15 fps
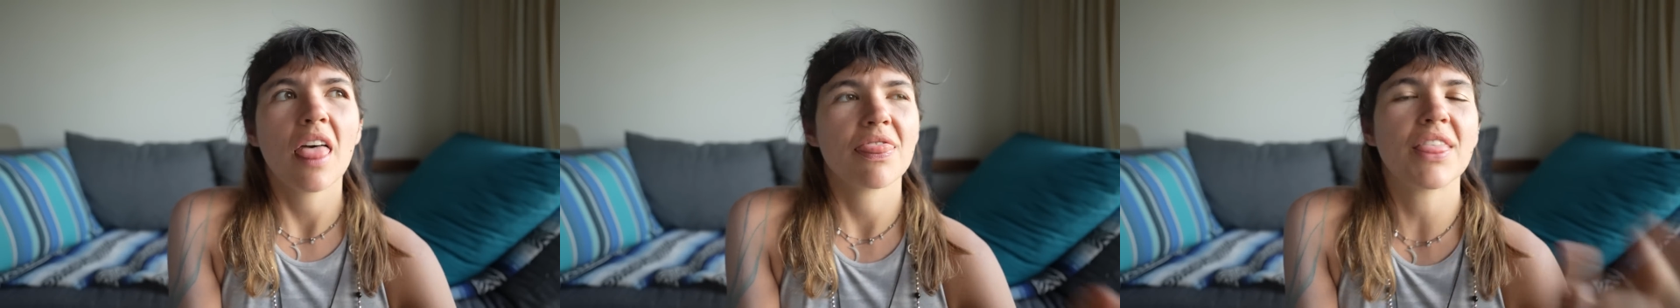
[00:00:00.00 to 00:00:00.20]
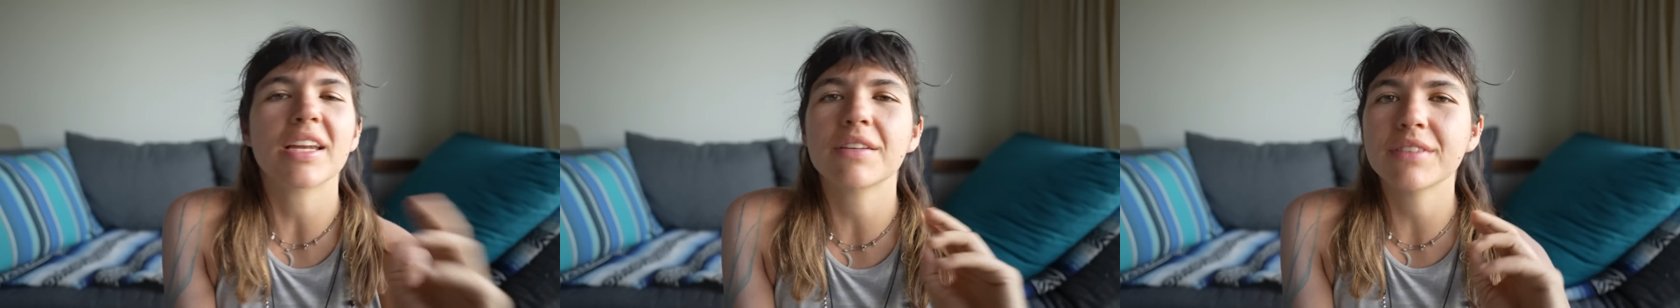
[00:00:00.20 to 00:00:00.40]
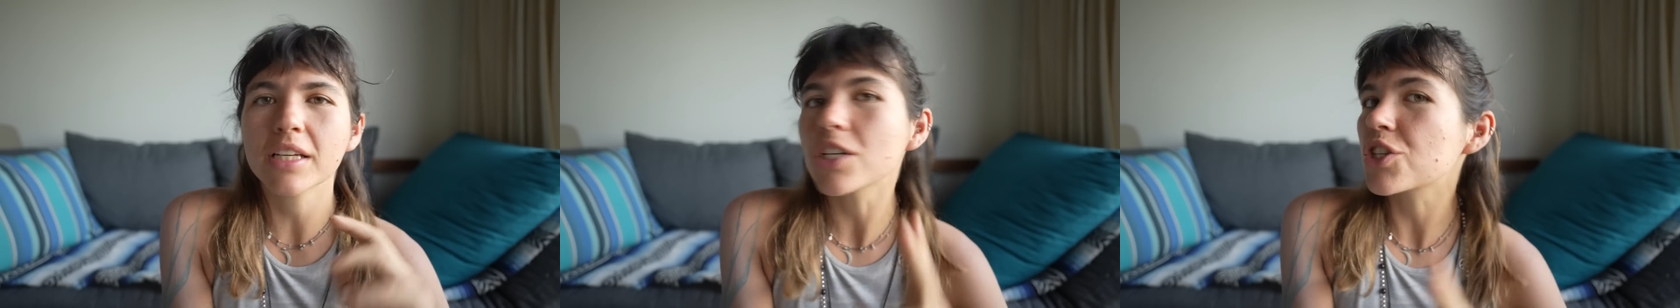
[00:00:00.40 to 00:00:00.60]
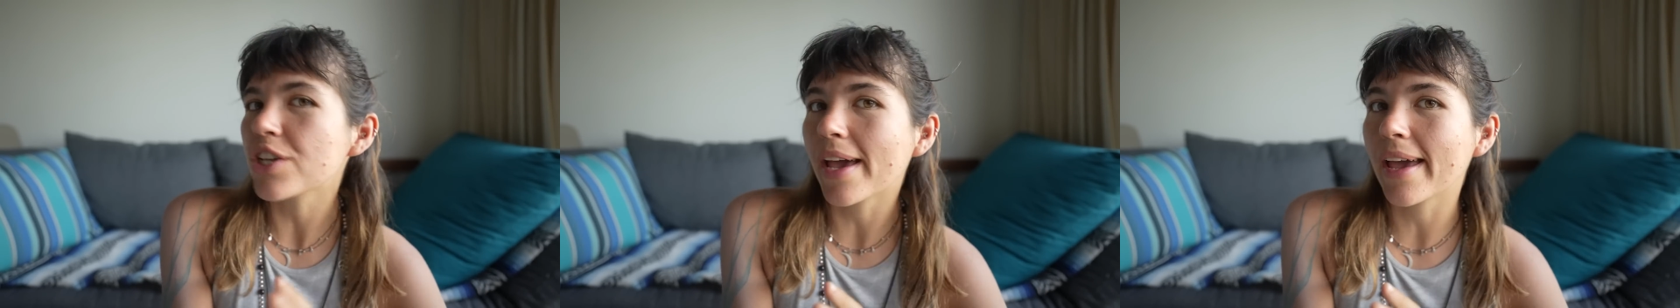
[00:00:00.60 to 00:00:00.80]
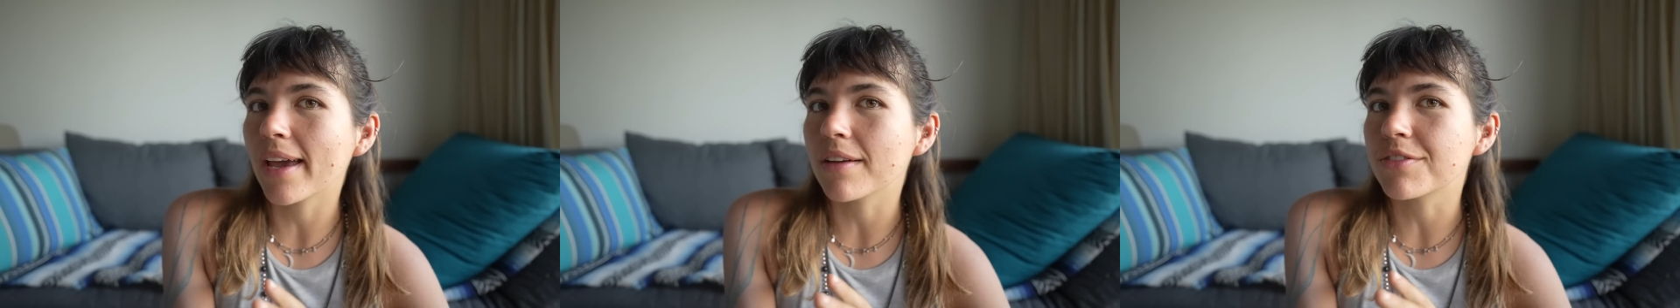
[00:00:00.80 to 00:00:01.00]
that if they
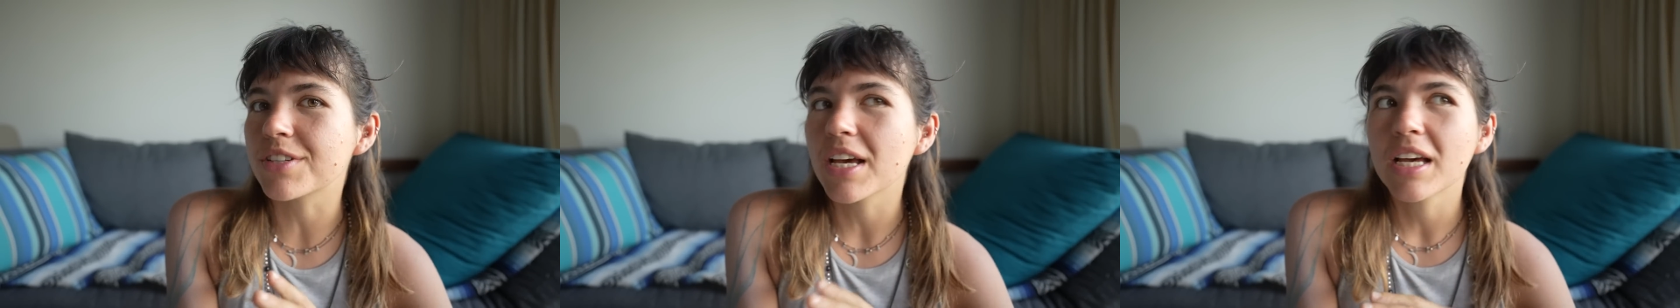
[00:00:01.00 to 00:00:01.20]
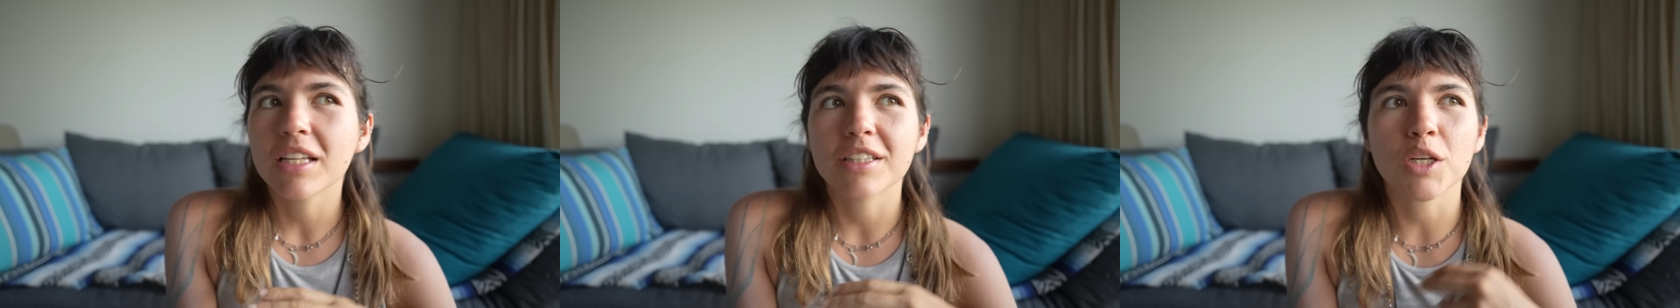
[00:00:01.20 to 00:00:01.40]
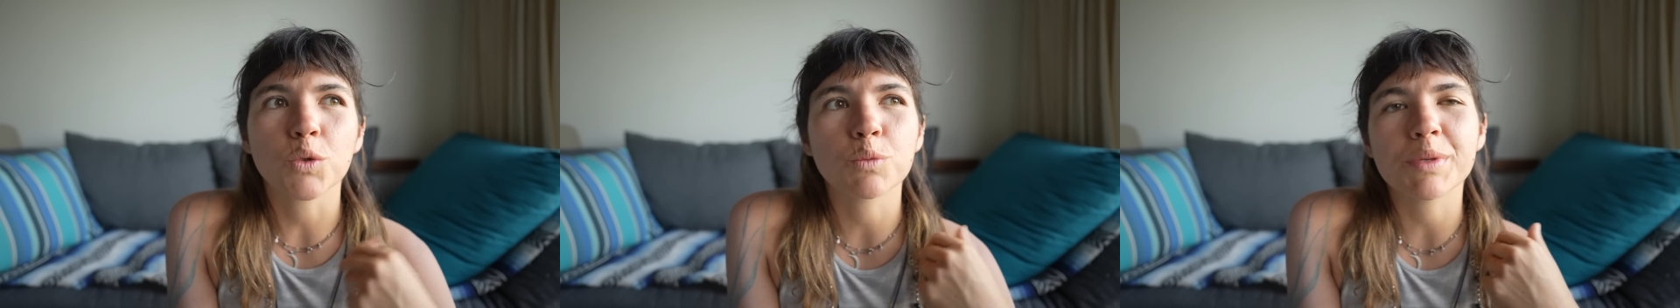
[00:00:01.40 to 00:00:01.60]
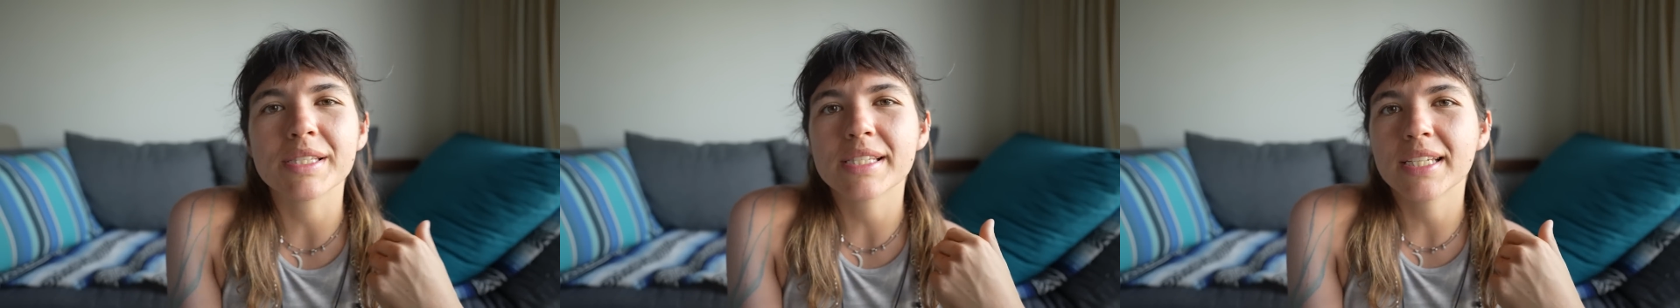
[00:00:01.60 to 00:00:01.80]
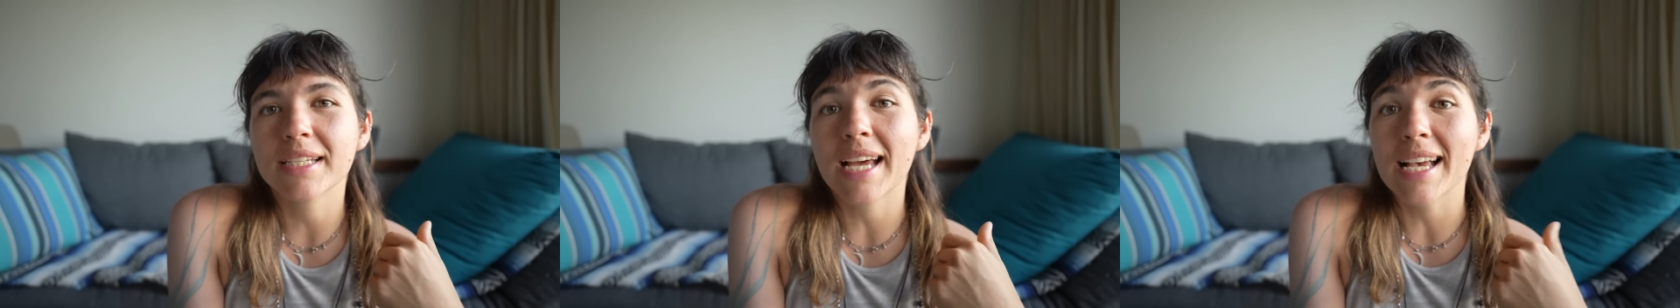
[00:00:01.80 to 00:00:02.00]
shaved, they would be
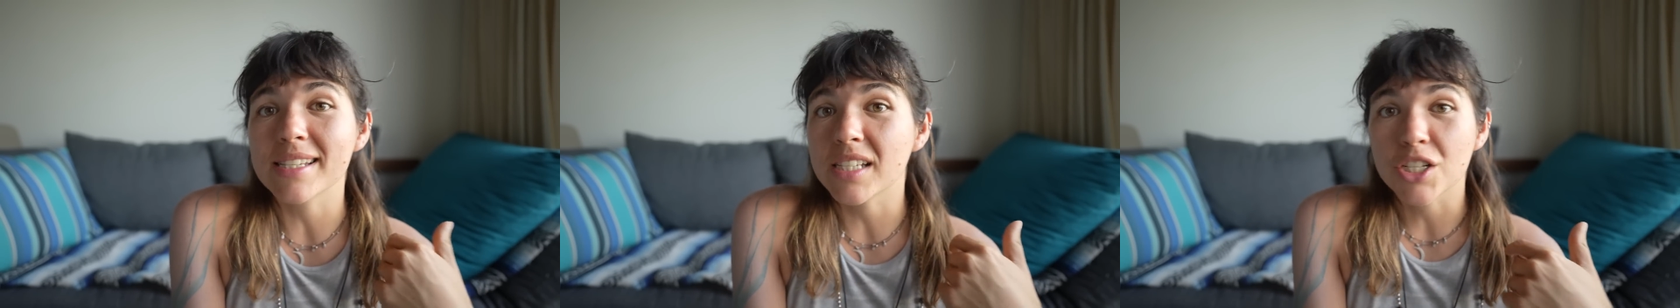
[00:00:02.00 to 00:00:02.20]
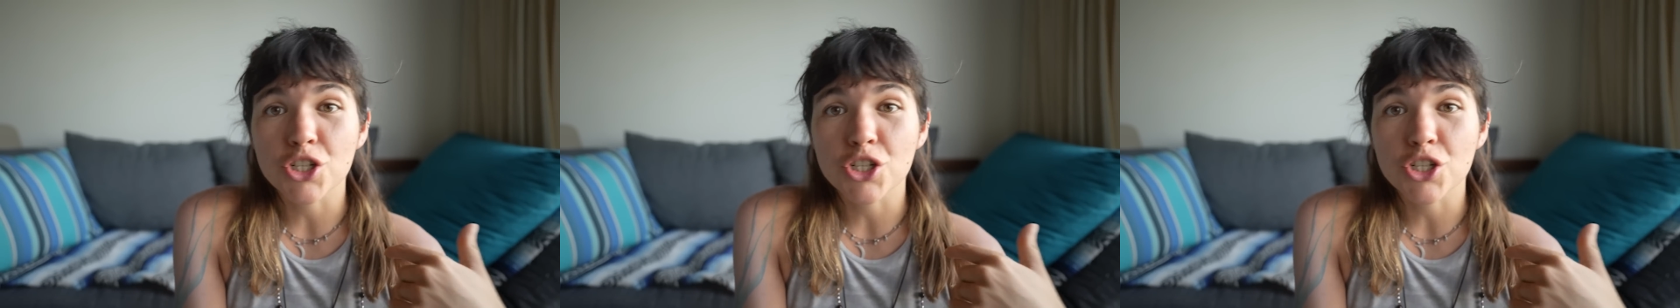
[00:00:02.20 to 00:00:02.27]
seen as